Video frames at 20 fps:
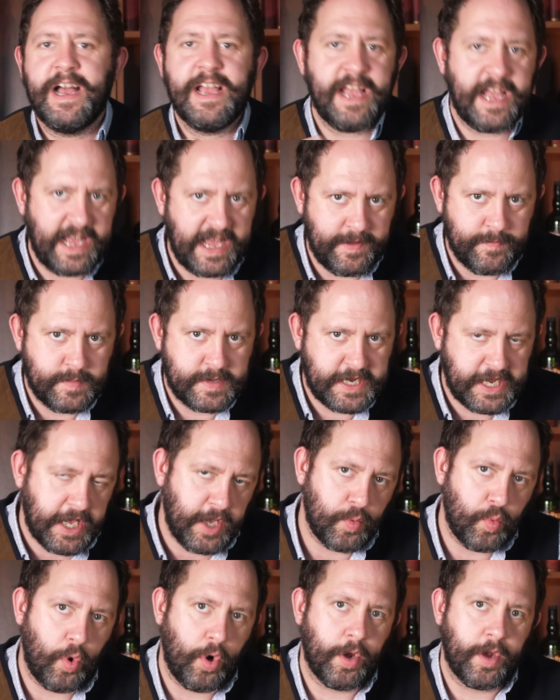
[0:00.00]

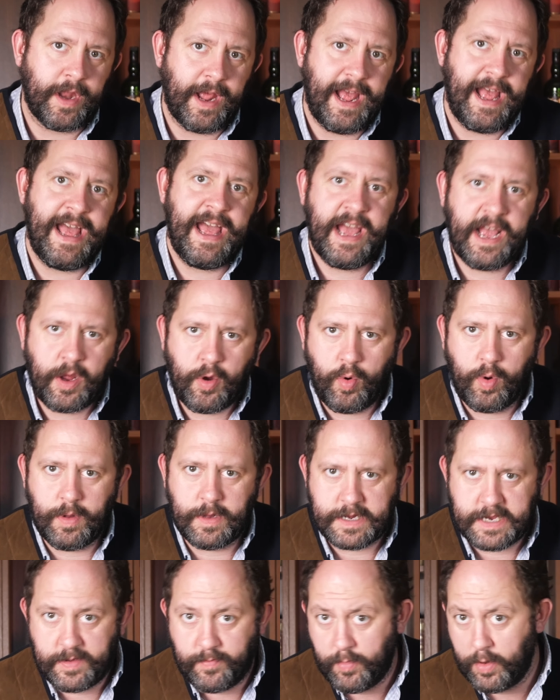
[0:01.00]
IAM-T1 air
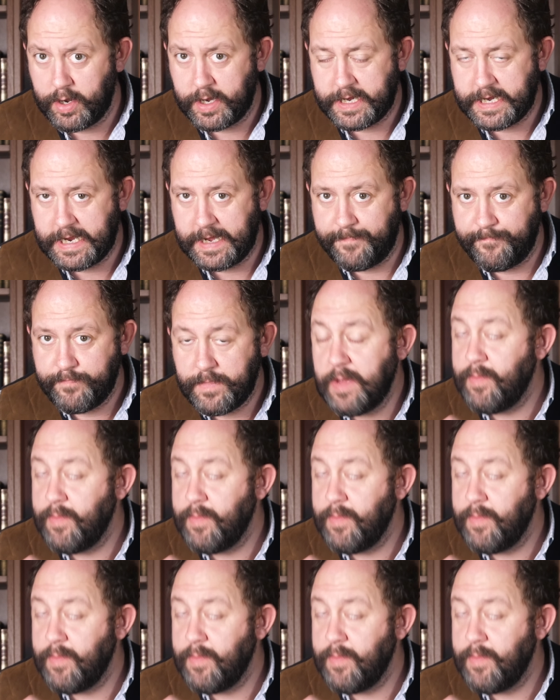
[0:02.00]
quality monitor.